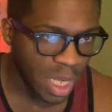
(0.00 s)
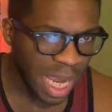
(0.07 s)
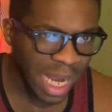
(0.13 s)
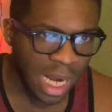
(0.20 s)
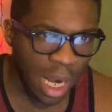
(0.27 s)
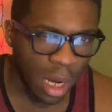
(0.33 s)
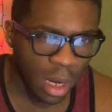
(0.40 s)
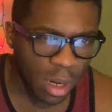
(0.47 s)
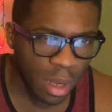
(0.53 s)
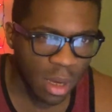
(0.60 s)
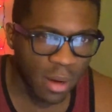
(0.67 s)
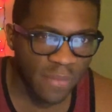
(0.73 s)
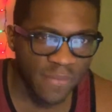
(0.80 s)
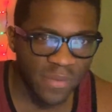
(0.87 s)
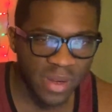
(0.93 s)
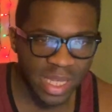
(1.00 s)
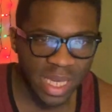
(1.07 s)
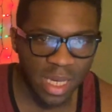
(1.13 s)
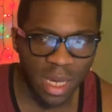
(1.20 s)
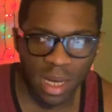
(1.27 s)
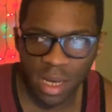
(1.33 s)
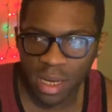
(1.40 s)
And I love
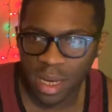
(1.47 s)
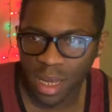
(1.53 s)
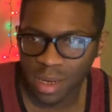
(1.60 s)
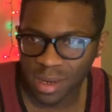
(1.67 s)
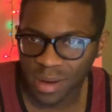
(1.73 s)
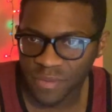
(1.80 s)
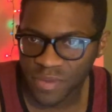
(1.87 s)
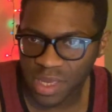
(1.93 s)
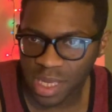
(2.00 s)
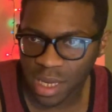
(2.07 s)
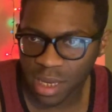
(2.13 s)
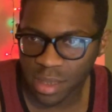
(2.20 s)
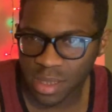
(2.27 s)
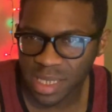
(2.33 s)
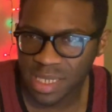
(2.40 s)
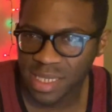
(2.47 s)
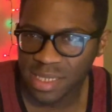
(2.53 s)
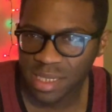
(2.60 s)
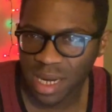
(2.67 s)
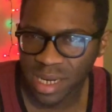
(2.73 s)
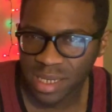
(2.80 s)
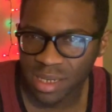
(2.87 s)
the, uh, I love the, uh,
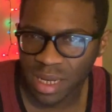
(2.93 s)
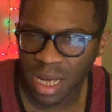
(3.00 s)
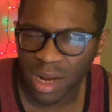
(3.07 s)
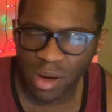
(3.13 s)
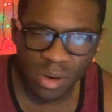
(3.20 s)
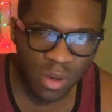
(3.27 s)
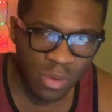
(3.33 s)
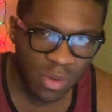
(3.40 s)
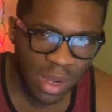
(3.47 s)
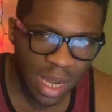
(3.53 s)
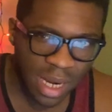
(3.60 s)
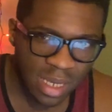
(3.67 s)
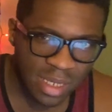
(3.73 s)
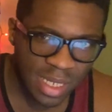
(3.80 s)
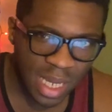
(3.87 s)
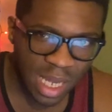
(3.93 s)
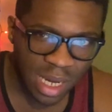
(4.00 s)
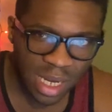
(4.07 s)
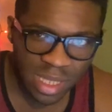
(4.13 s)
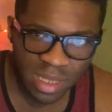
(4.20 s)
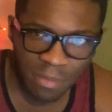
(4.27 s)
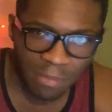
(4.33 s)
this, like, the, I don't know how to say it,
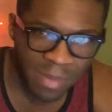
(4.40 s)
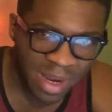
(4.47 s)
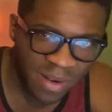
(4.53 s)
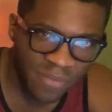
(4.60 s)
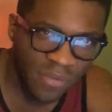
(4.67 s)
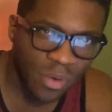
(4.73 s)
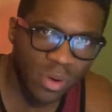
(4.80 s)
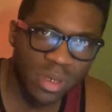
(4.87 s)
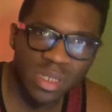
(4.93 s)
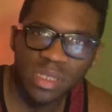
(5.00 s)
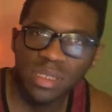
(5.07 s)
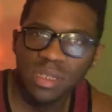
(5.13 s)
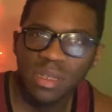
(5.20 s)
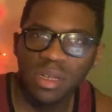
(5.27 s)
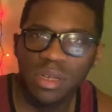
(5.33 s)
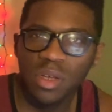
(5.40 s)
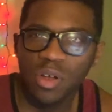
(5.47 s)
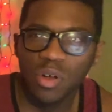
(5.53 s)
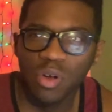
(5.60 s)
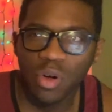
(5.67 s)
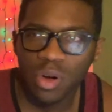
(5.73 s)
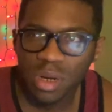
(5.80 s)
like the metaphors
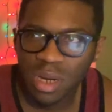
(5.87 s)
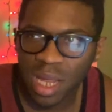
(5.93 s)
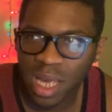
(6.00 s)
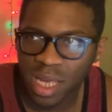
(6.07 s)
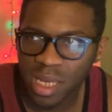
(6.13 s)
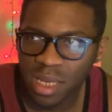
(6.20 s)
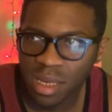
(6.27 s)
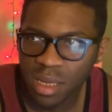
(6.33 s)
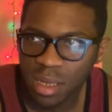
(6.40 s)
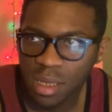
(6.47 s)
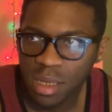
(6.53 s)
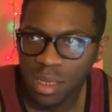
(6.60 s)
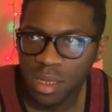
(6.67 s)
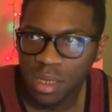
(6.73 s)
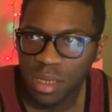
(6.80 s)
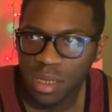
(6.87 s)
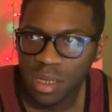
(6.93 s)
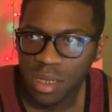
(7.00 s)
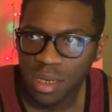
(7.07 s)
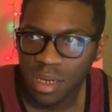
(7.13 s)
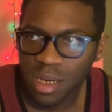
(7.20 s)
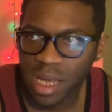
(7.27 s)
or like,
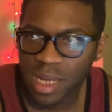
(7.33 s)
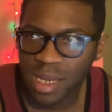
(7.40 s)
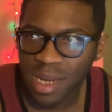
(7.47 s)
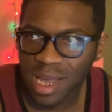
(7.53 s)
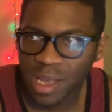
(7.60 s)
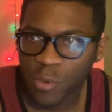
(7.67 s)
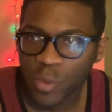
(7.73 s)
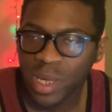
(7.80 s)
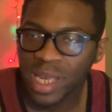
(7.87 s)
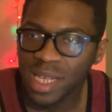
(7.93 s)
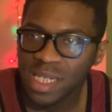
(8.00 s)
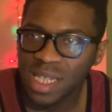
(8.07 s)
like, like when he